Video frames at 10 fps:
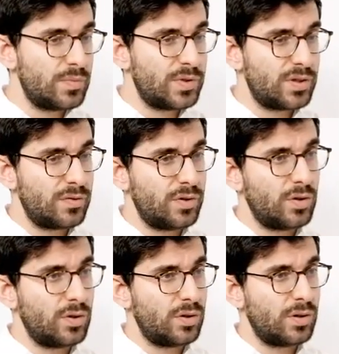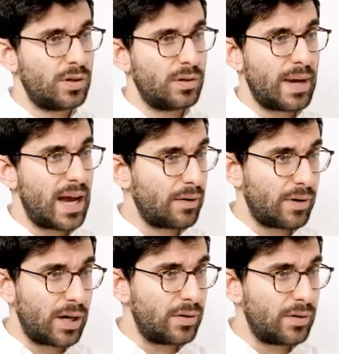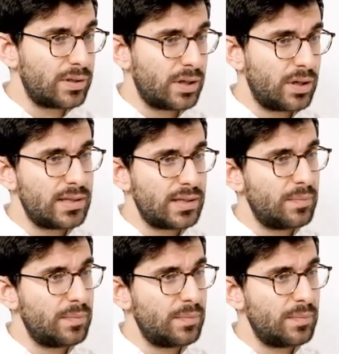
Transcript: in terms of your background, uh, can you tell yeah.